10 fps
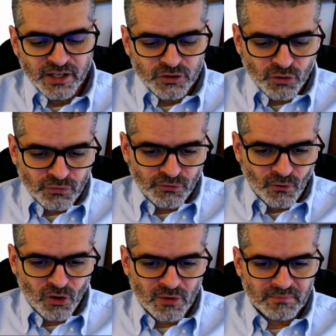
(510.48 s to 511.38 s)
to
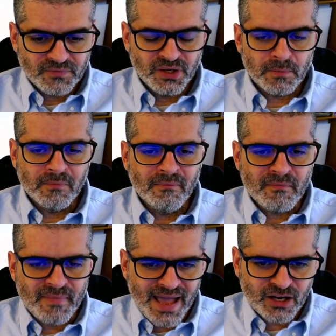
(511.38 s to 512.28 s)
form the
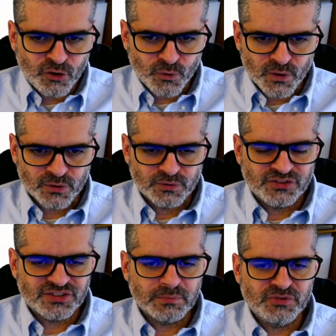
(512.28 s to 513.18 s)
macro
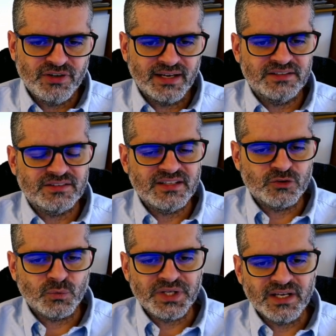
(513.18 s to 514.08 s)
subject
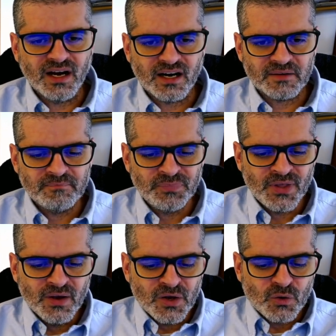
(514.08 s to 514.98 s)
that we are.
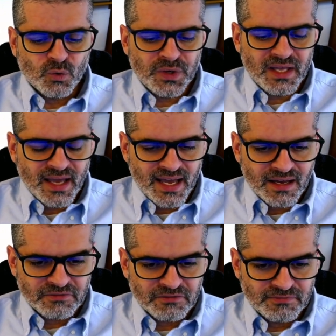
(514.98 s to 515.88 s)
We
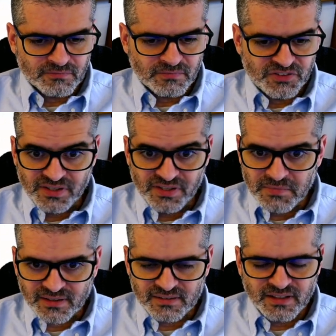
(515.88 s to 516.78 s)
have
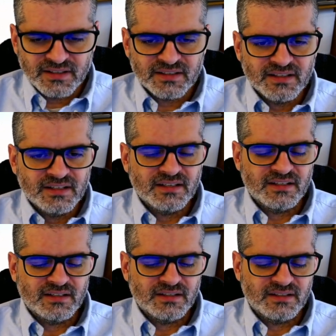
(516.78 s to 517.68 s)
seemingly
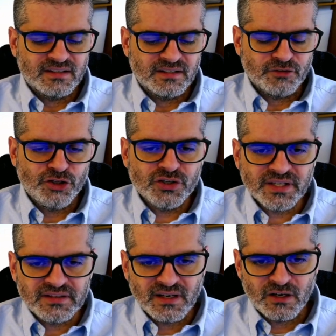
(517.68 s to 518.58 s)
a
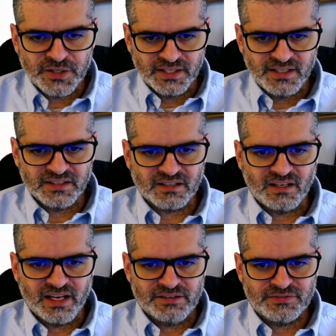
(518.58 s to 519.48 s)
unitary inner
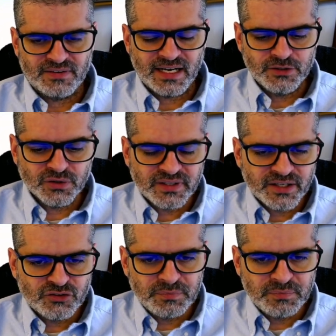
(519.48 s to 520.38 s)
life. I don't
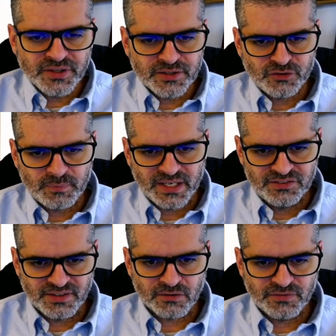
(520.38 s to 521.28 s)
experience
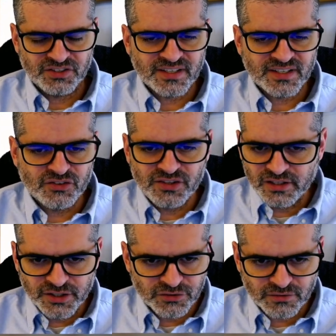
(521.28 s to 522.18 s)
myself as
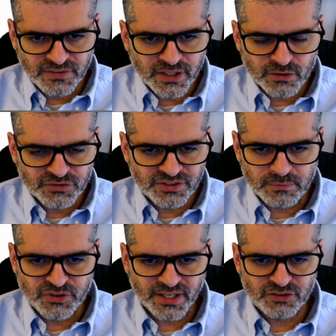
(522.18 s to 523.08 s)
gazillions of little
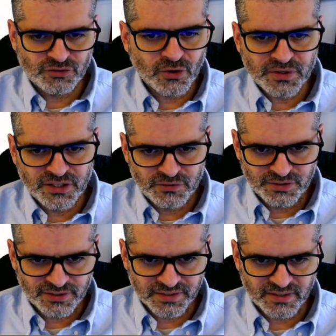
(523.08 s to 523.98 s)
subjects talking to
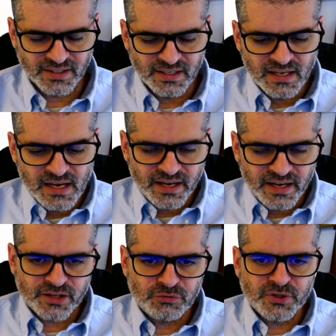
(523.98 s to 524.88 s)
each other. I
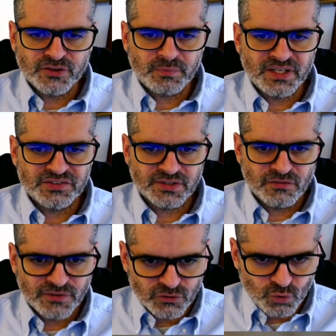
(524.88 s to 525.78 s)
experience
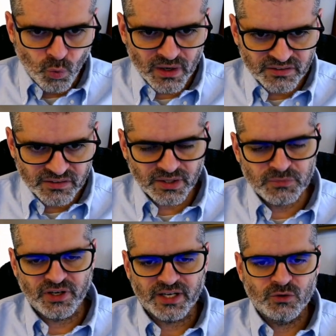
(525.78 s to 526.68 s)
myself as one
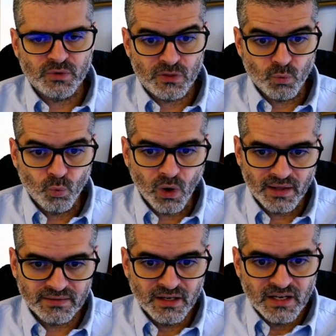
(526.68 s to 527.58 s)
subject with
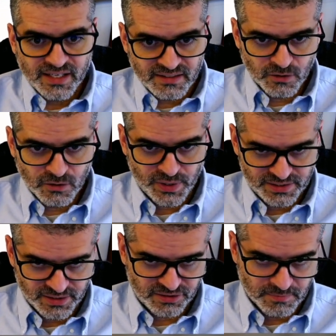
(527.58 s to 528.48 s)
one
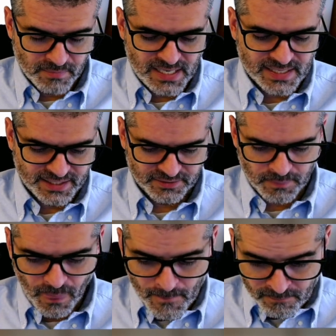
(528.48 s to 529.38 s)
integrated mind.
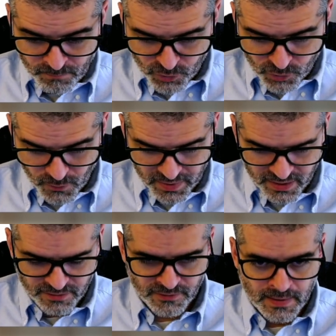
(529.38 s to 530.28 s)
So
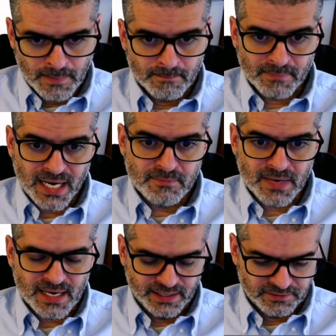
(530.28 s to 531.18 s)
if my
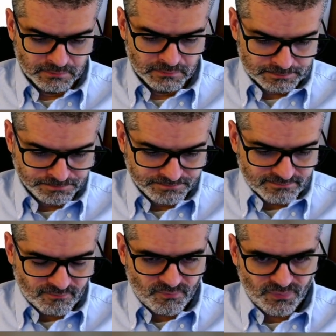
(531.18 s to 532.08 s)
mind
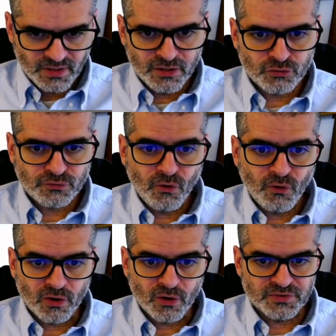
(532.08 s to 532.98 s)
is
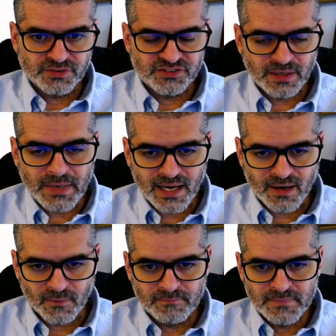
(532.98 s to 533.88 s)
formed somehow